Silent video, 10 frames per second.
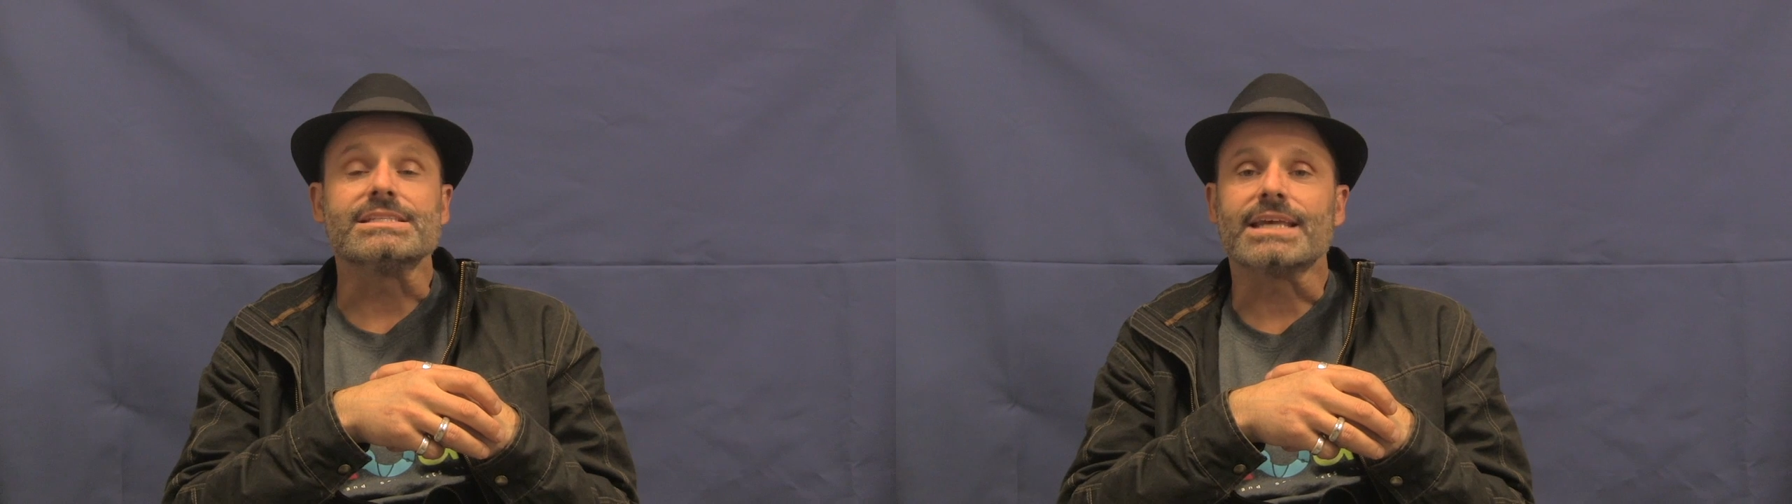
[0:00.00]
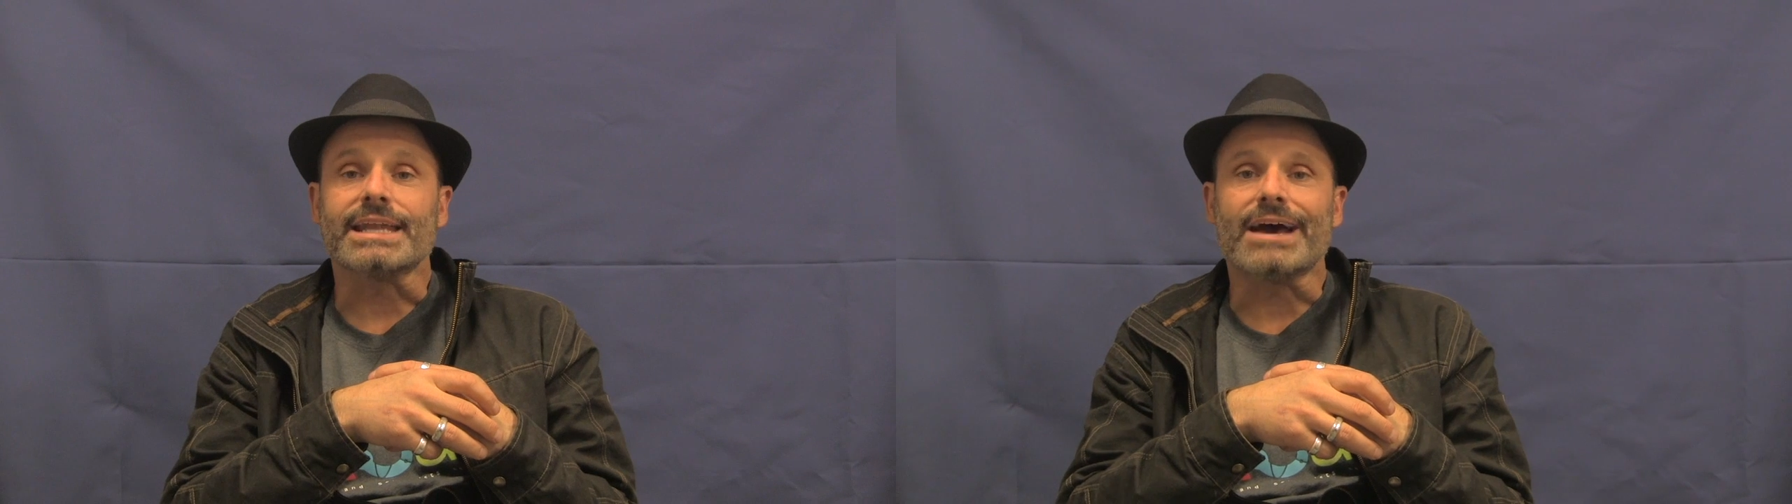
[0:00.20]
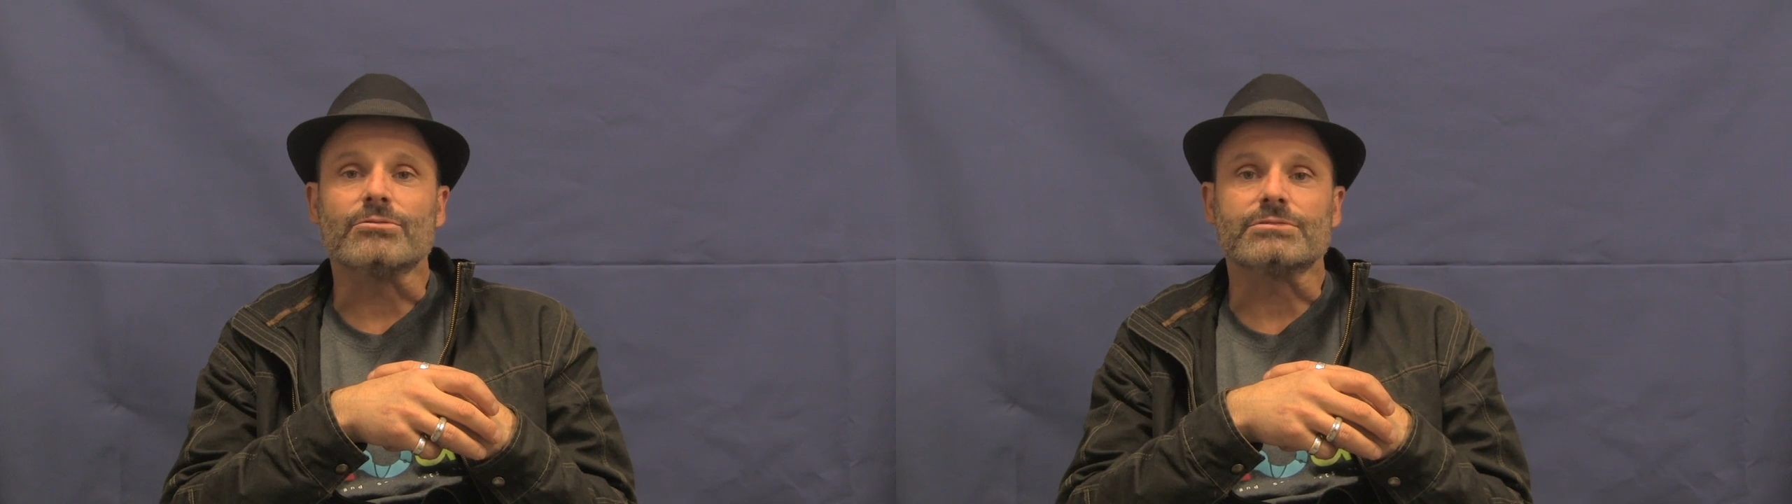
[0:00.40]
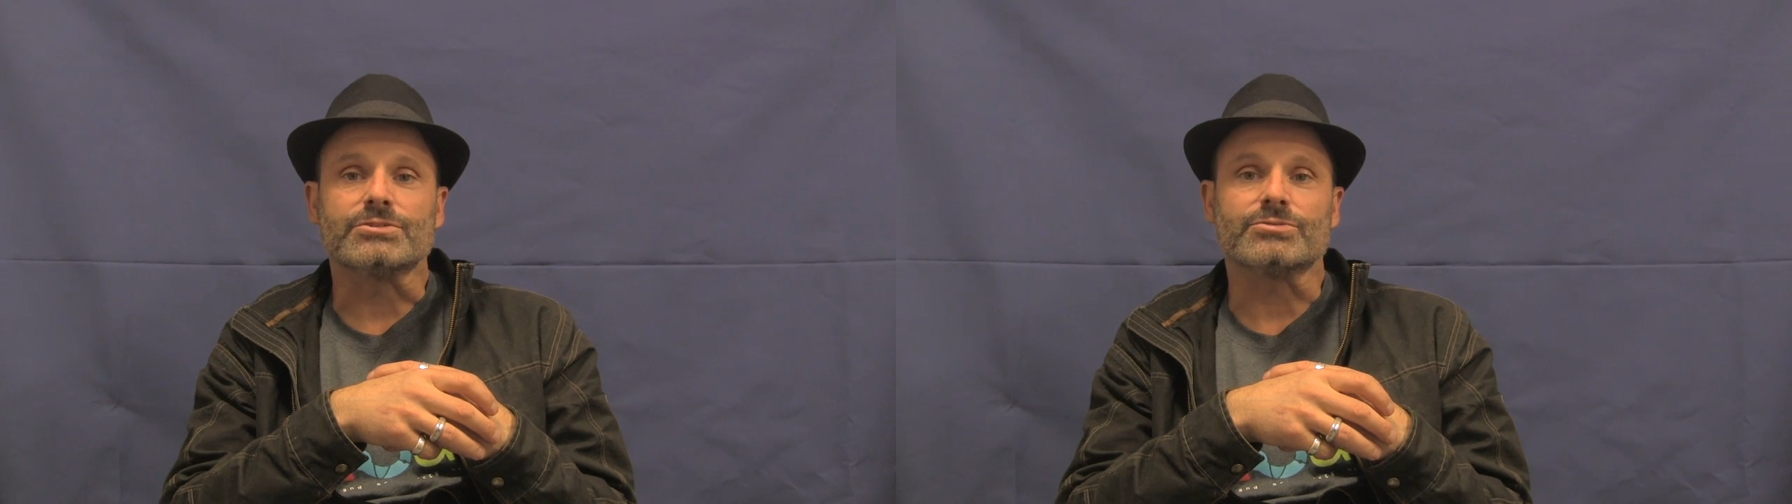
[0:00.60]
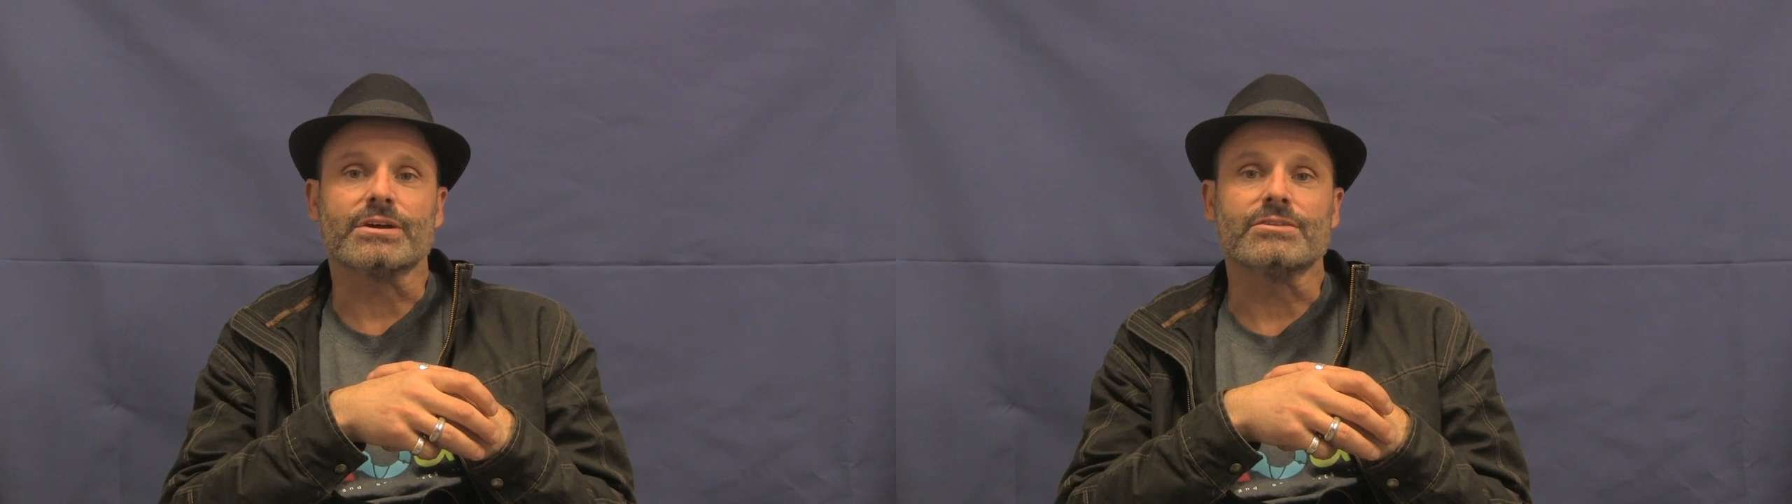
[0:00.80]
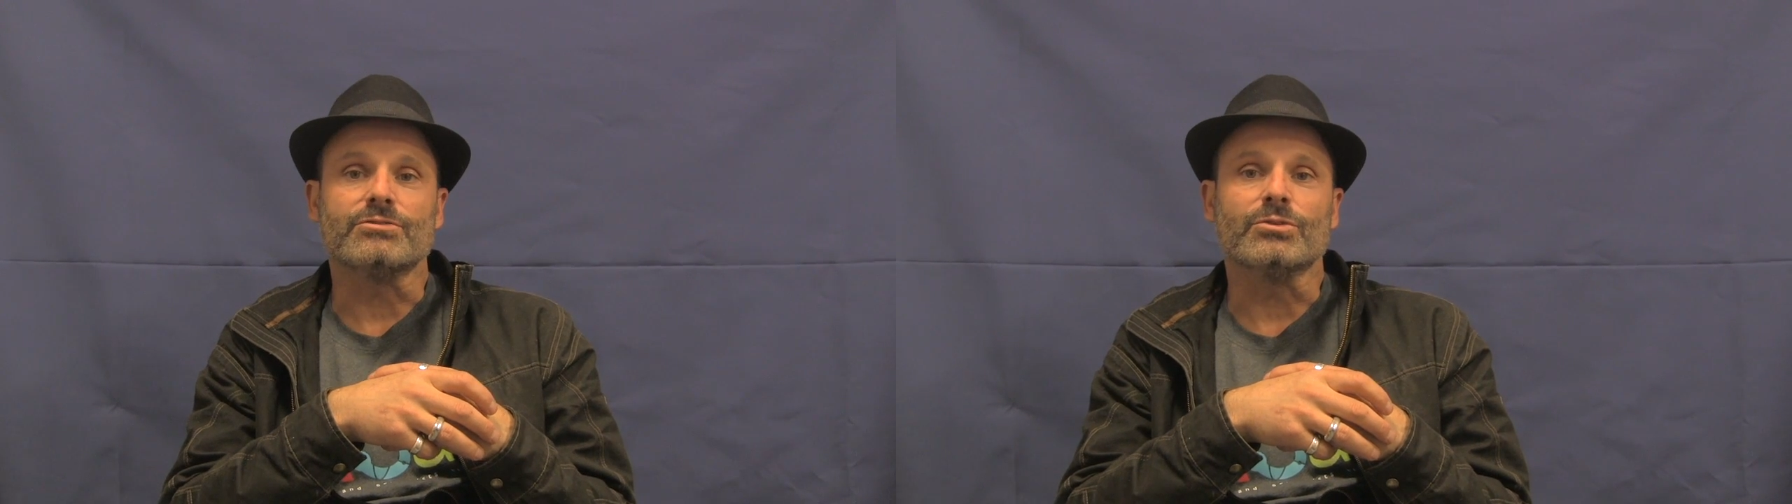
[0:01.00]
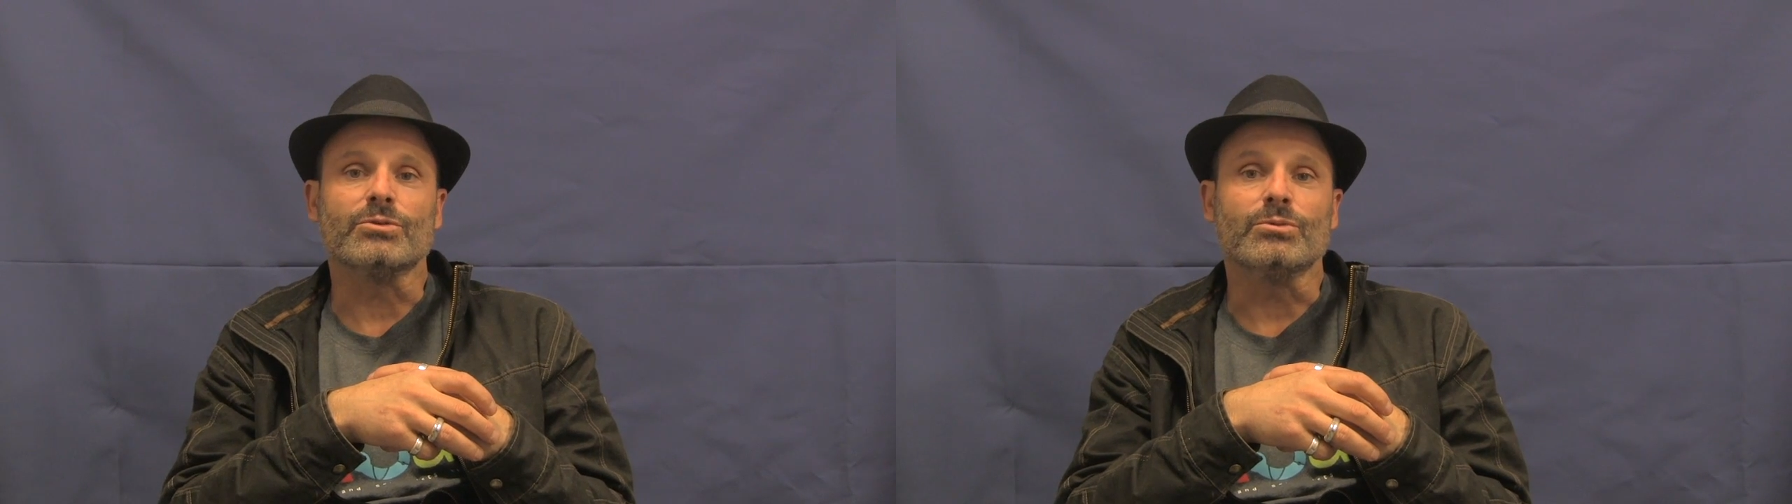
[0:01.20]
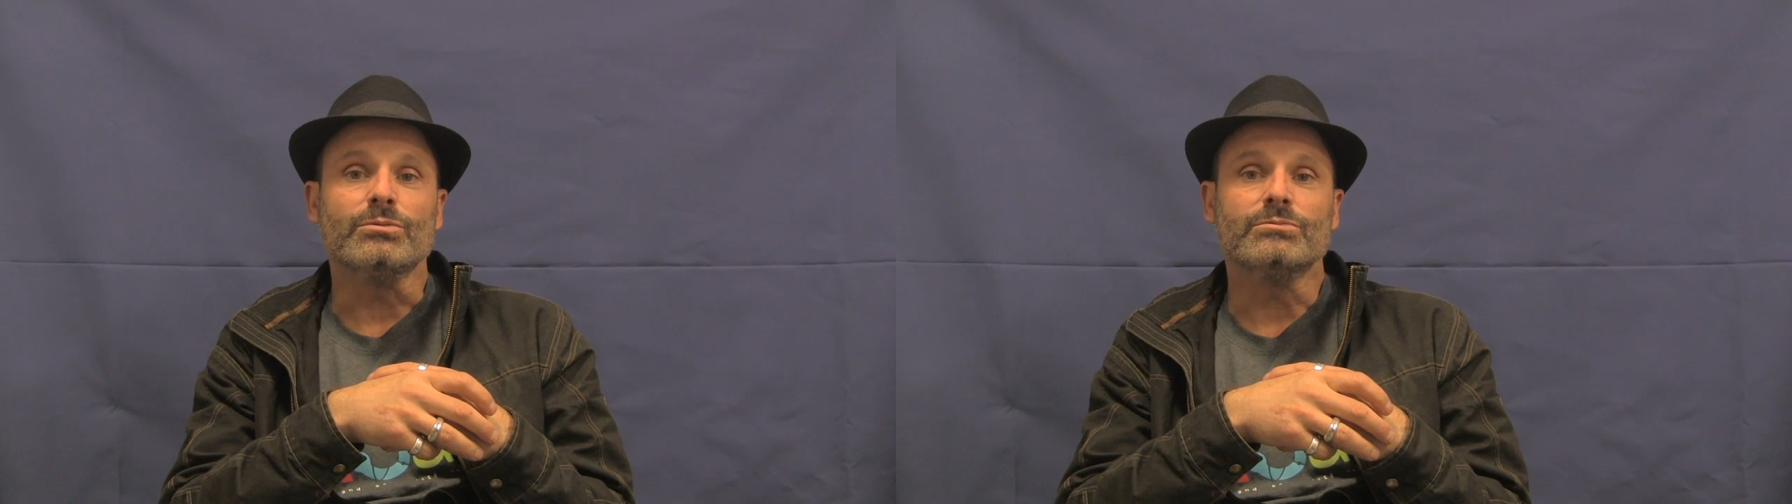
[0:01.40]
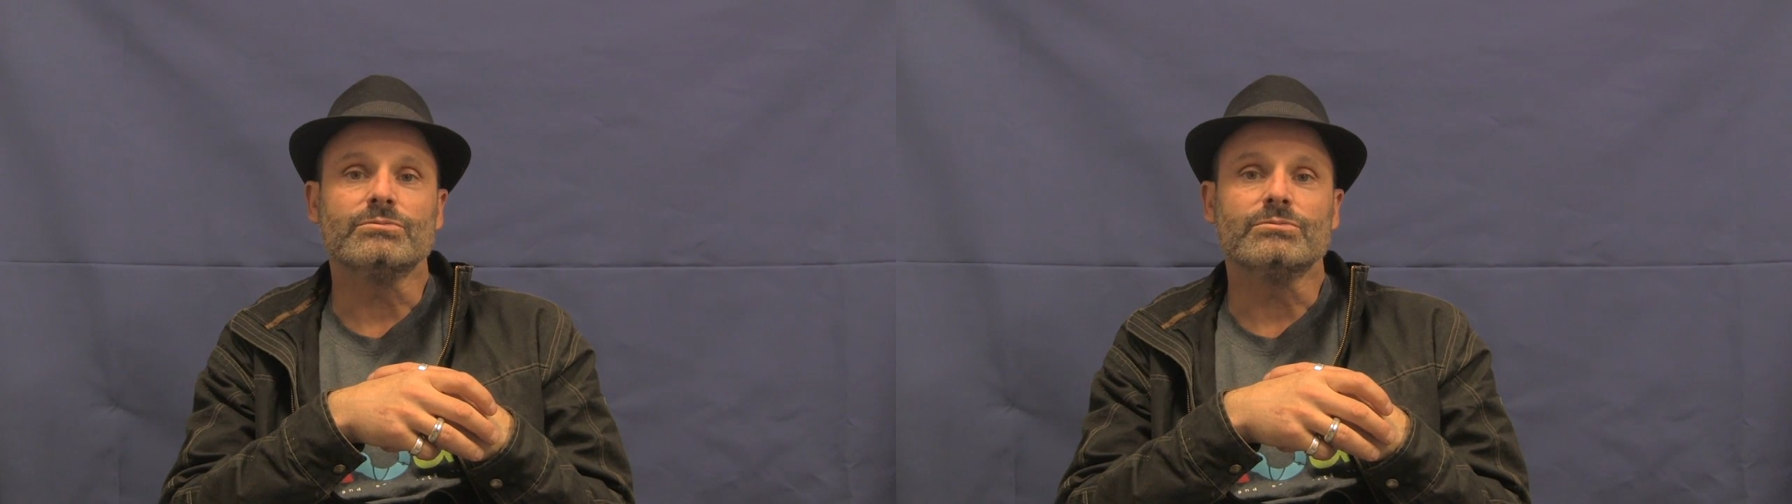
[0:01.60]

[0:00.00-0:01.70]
set out to try to do